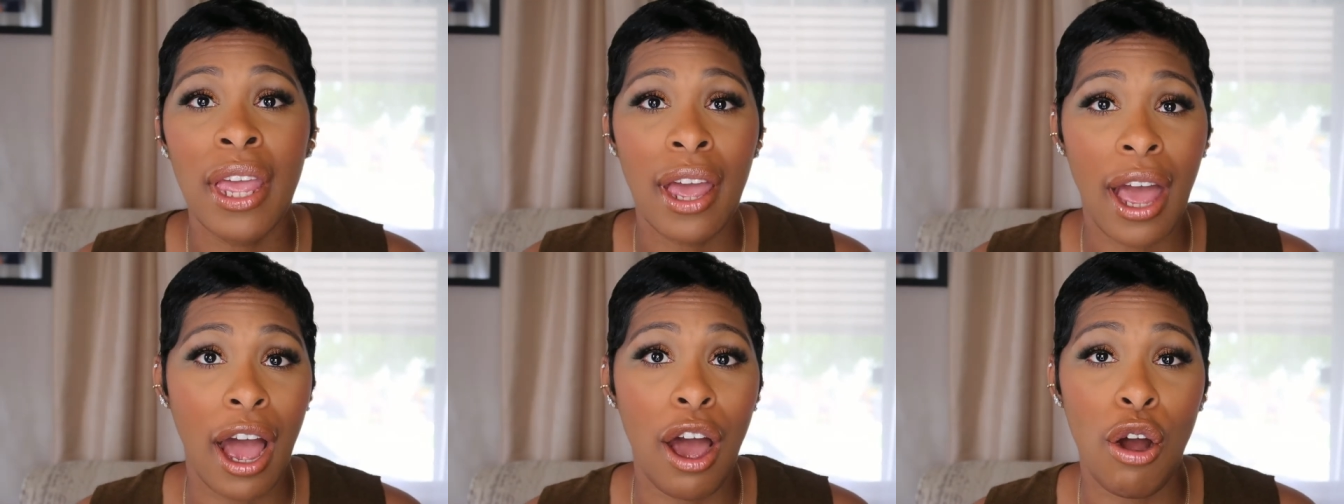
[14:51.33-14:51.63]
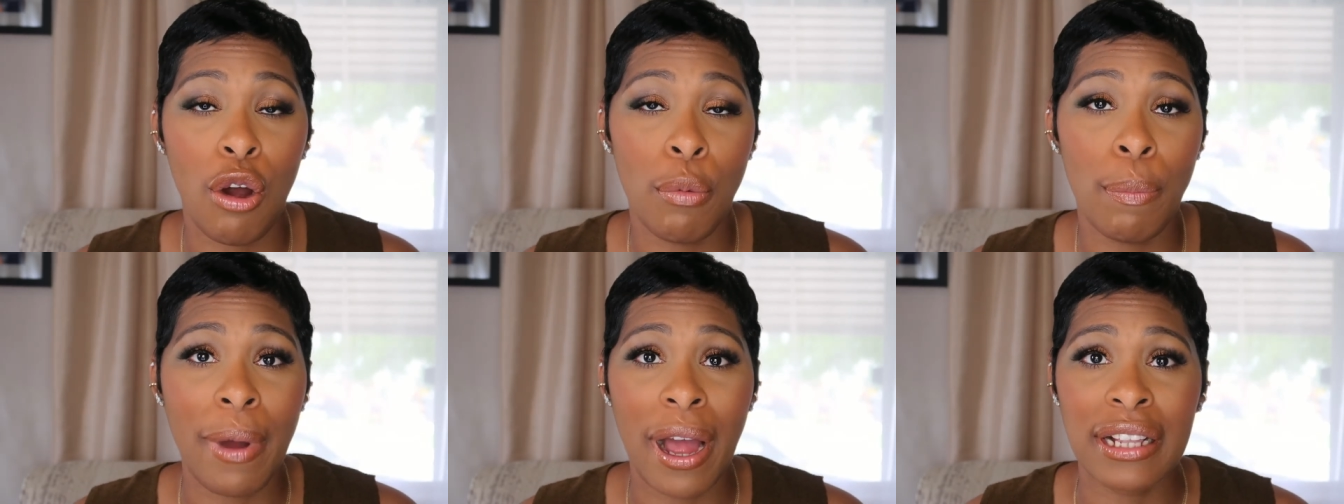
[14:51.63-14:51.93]
I
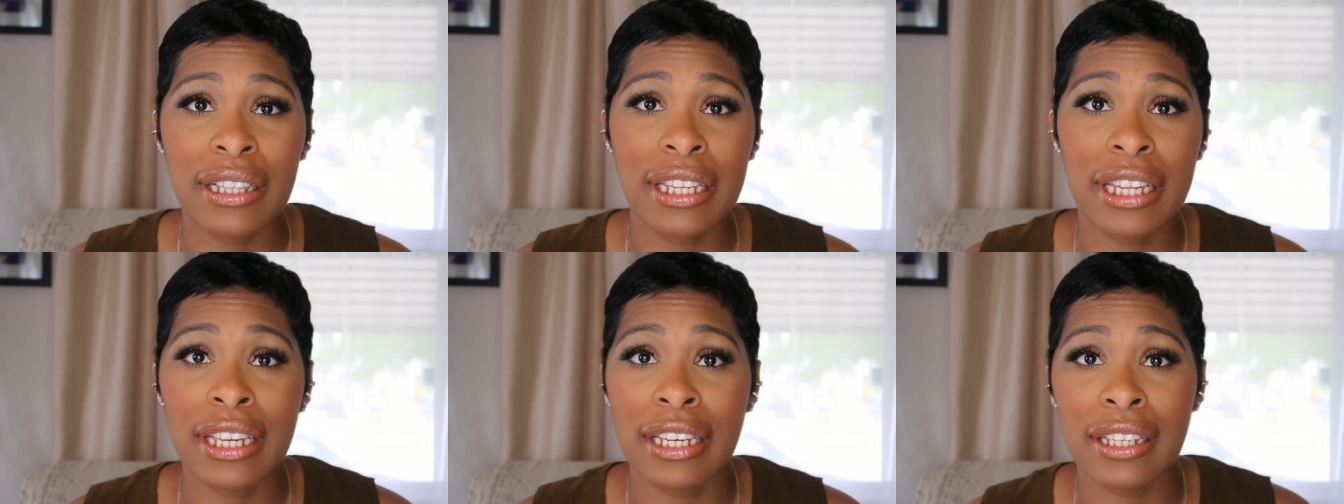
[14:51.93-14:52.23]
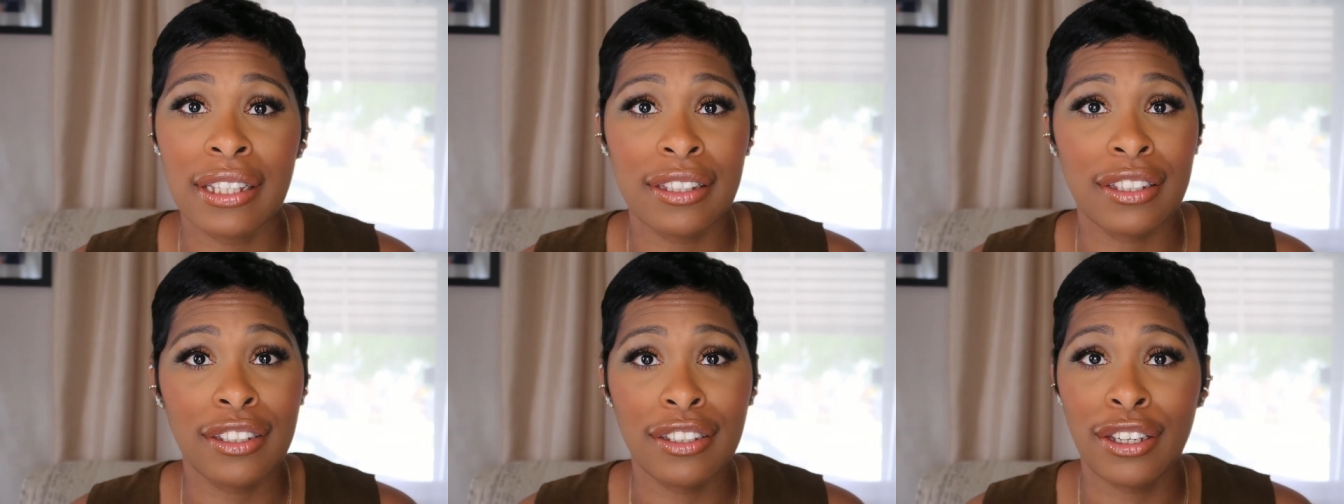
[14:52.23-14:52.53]
hope I did,
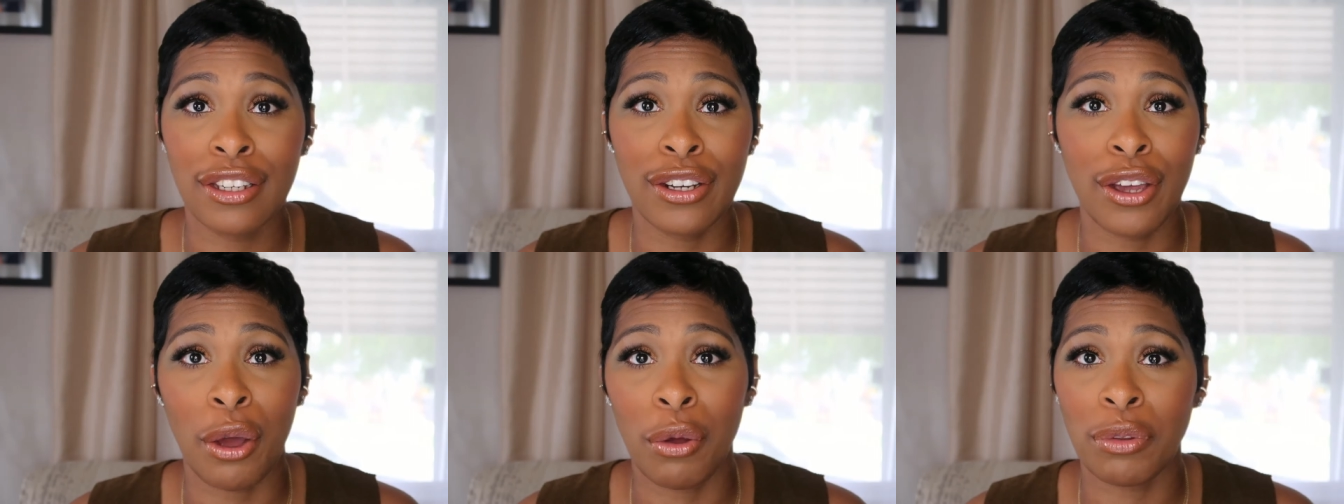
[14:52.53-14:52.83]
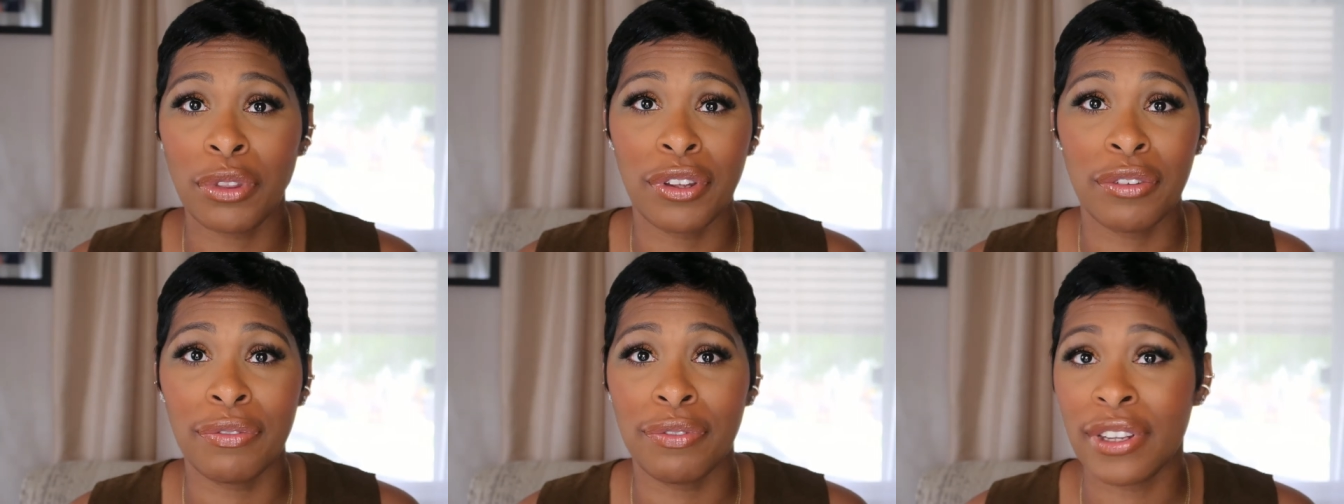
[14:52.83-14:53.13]
you
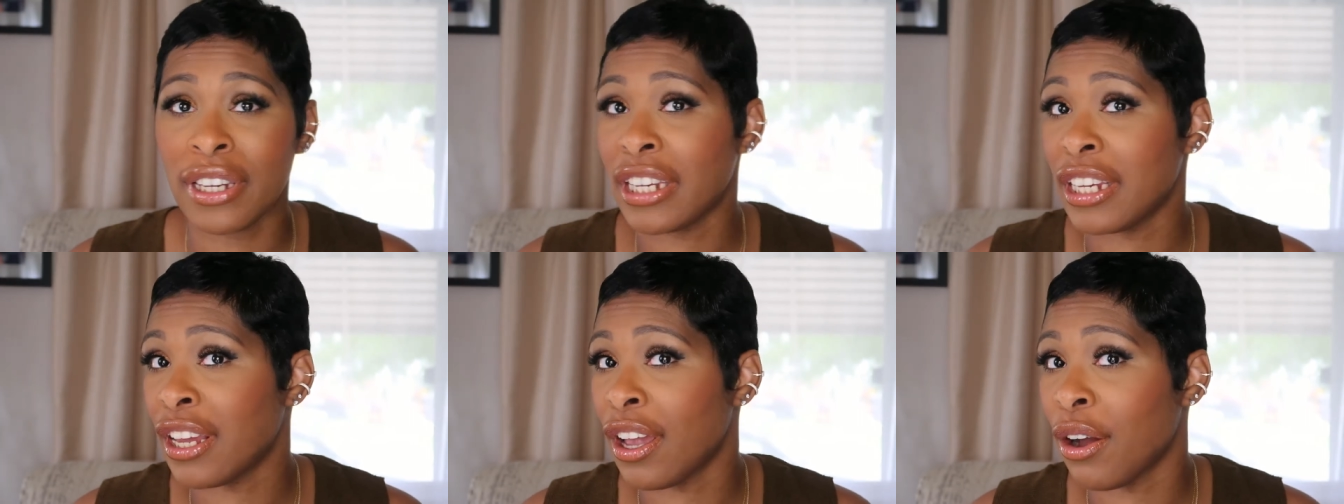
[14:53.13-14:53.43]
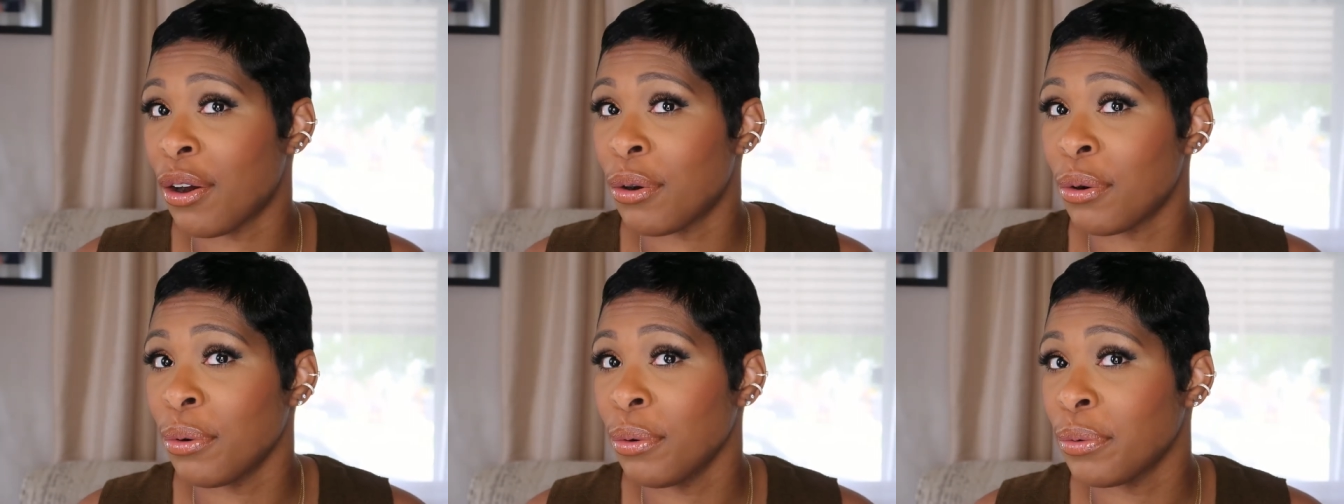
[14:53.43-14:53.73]
know, the
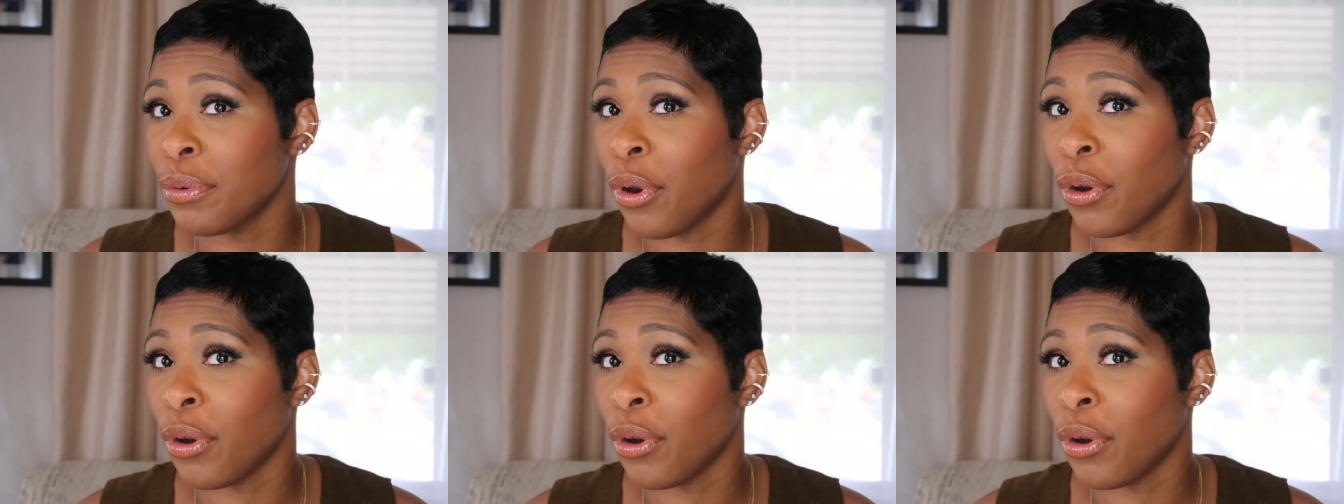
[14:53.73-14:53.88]
video